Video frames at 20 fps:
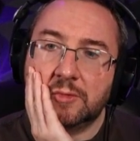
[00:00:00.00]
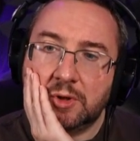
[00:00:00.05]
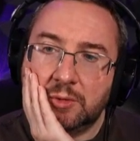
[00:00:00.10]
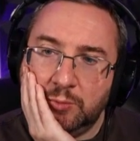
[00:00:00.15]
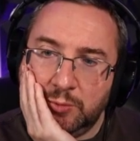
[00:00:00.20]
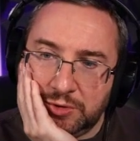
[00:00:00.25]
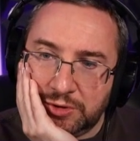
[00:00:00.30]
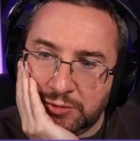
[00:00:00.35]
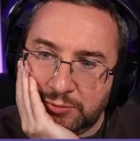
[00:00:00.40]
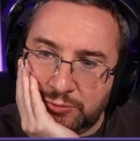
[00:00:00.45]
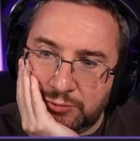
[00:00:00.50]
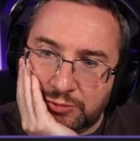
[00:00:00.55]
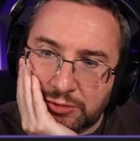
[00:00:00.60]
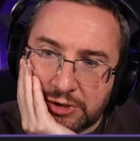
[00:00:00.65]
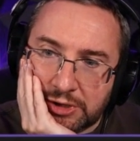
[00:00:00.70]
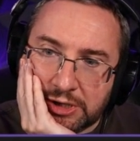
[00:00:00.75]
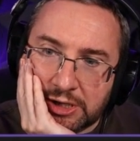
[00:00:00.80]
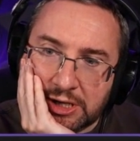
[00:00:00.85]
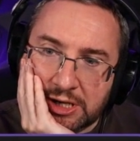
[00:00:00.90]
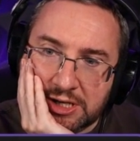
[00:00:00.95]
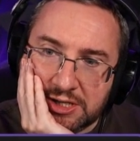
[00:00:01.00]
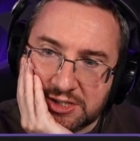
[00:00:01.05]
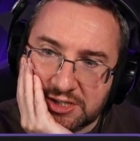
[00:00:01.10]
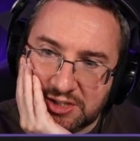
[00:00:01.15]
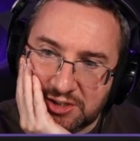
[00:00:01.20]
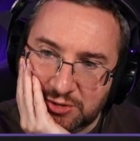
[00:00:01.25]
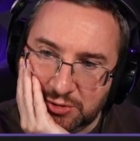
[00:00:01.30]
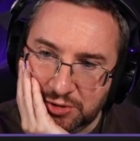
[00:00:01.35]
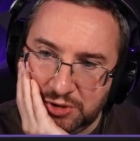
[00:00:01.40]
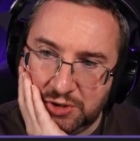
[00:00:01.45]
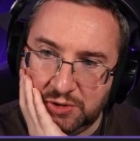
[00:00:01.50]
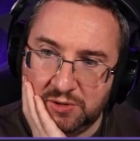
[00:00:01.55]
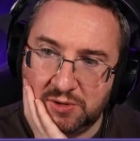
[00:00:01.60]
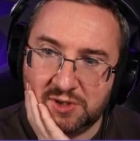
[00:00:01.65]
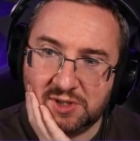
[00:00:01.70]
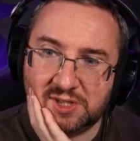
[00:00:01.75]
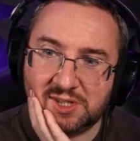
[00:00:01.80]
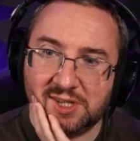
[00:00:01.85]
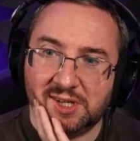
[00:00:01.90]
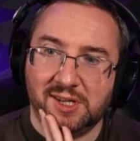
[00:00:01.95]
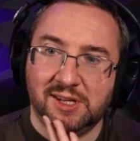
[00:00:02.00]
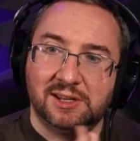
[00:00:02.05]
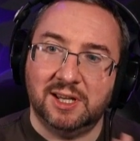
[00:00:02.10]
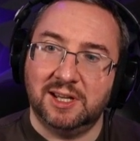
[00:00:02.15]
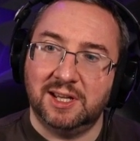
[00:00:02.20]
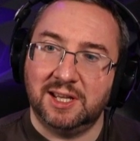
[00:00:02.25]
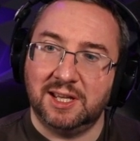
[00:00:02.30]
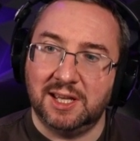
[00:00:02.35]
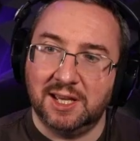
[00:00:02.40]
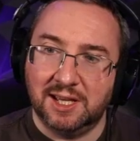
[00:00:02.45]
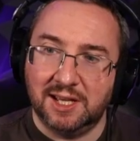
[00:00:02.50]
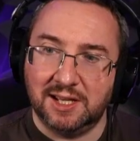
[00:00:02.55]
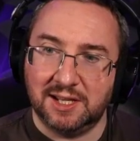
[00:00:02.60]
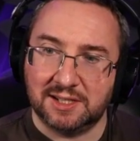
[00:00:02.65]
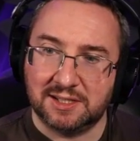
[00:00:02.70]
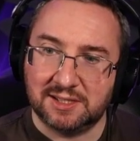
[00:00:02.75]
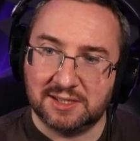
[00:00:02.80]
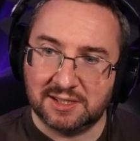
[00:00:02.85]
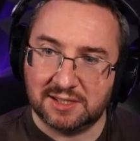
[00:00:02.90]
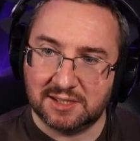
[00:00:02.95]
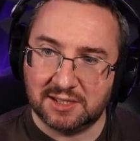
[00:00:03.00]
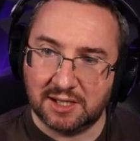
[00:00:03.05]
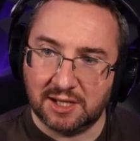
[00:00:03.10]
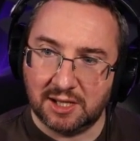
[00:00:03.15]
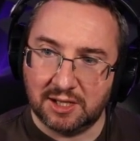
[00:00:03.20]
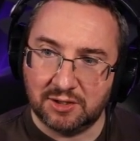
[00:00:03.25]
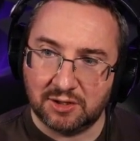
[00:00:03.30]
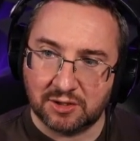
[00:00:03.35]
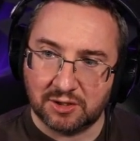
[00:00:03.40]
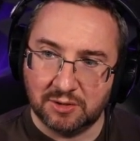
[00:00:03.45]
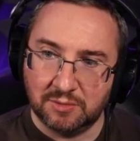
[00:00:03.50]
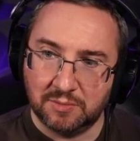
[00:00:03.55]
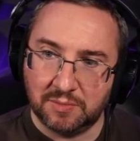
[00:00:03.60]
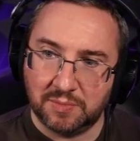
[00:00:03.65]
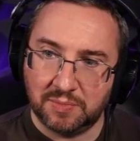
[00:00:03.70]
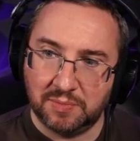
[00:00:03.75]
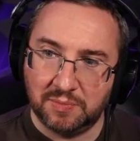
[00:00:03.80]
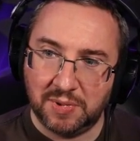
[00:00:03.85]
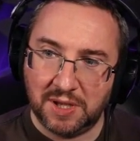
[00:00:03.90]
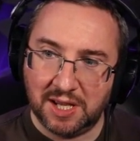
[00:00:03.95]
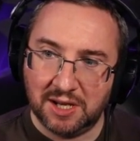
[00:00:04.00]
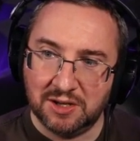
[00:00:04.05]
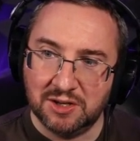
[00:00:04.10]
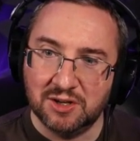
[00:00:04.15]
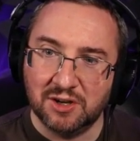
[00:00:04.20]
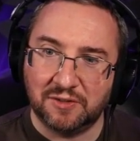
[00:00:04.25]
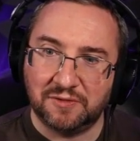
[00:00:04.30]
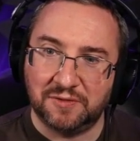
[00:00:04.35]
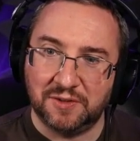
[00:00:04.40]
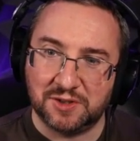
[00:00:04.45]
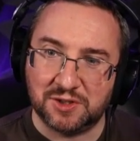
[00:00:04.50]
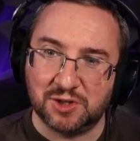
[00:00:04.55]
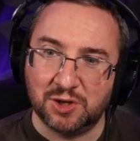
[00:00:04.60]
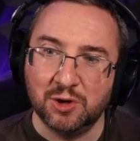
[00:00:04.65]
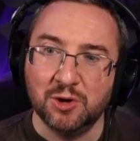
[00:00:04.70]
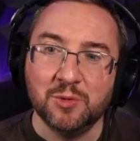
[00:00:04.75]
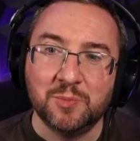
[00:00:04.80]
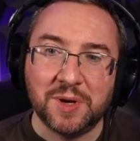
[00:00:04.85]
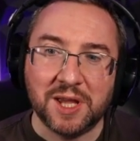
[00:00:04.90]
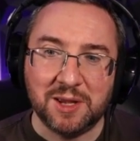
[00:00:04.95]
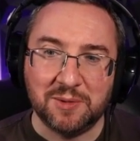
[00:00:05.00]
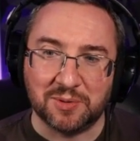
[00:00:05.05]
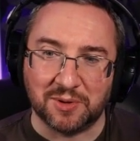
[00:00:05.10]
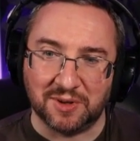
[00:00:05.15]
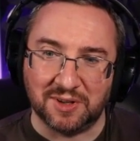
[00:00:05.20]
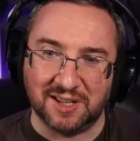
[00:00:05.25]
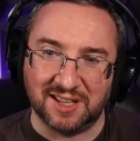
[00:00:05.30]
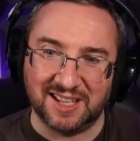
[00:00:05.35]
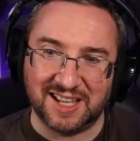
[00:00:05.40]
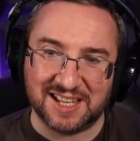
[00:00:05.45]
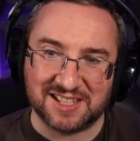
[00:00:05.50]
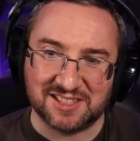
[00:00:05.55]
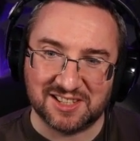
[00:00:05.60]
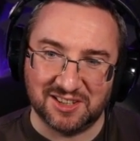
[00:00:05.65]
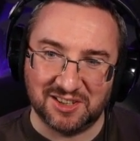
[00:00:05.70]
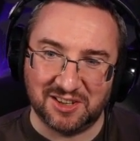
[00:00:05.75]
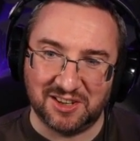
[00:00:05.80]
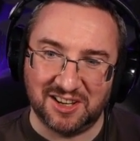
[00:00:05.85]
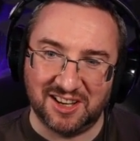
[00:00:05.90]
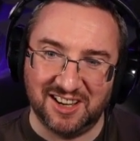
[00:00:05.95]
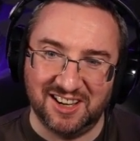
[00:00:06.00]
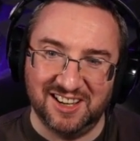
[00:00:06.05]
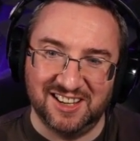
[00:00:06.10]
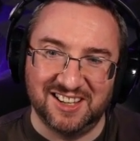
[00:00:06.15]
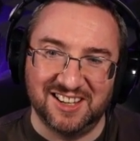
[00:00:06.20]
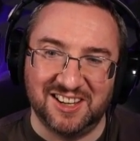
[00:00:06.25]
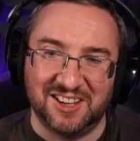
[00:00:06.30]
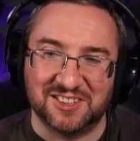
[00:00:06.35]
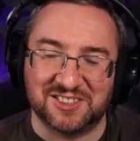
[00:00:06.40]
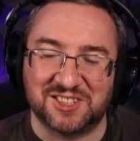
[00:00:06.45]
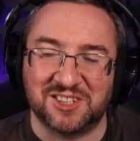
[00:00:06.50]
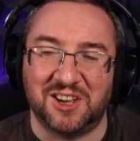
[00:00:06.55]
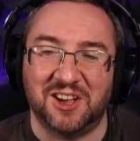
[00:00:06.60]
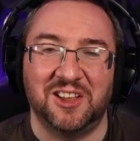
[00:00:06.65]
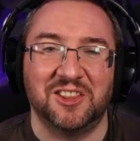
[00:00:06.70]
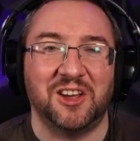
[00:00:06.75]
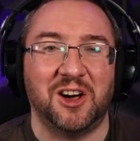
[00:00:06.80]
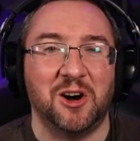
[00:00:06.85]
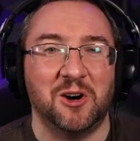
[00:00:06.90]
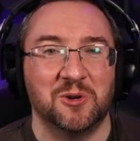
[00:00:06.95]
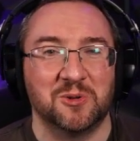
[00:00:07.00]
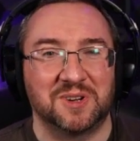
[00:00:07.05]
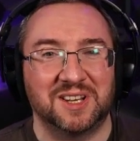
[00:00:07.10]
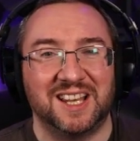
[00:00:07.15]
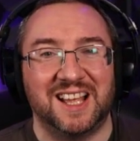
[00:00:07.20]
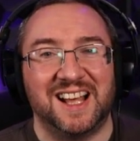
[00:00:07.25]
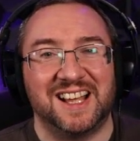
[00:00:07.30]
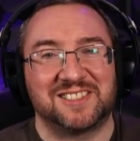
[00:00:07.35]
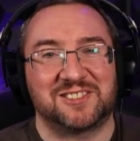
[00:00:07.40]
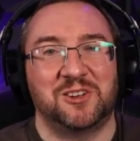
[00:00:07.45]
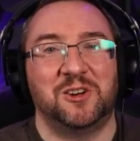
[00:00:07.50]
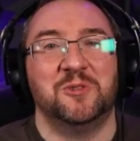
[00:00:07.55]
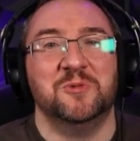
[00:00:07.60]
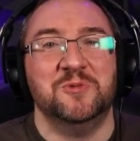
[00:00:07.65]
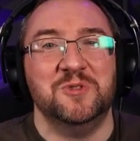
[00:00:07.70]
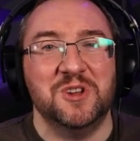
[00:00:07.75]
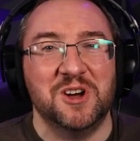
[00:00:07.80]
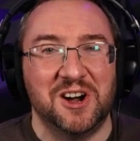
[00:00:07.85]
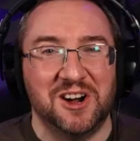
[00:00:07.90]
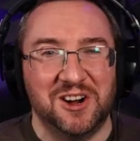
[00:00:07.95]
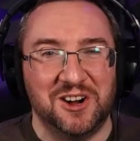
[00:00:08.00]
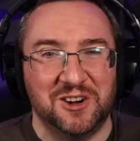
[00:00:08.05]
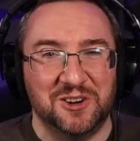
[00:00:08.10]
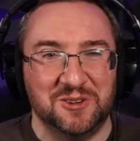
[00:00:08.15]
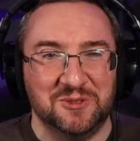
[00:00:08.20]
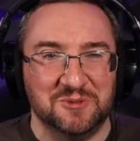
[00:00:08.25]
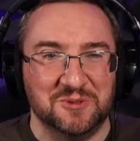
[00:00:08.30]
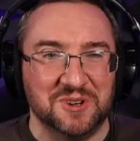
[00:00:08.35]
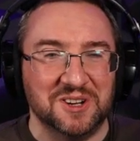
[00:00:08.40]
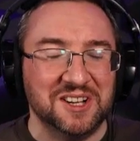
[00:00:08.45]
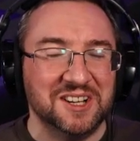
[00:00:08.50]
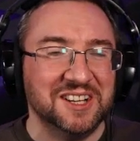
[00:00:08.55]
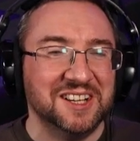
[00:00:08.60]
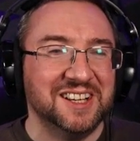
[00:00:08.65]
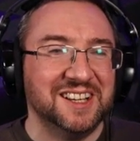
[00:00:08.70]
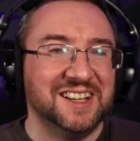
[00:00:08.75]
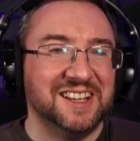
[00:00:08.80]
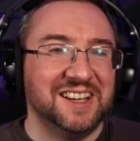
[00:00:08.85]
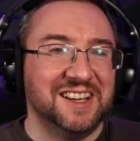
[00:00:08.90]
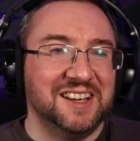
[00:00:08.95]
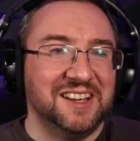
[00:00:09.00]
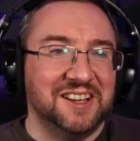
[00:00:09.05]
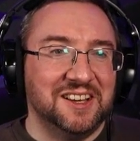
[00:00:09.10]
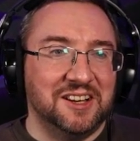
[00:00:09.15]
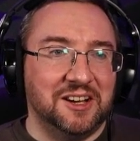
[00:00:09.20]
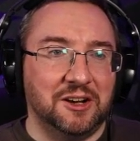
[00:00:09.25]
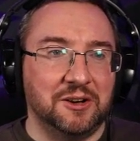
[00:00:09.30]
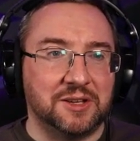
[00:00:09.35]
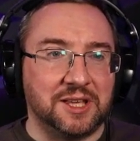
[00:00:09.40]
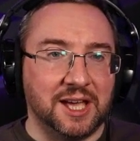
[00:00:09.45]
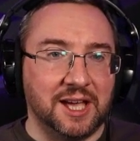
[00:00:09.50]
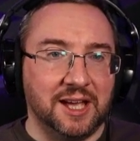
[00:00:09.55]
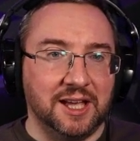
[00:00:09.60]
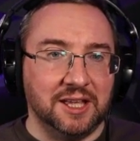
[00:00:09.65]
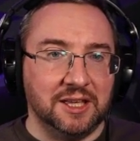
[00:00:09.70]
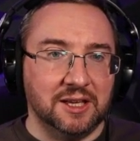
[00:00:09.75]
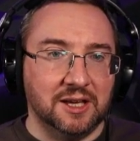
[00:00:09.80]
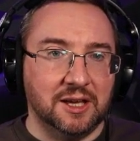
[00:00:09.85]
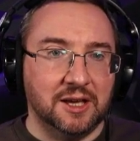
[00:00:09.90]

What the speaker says: With the rate you're using it, not going to be enough for 2 people, less the whole class. Oh no. Okay.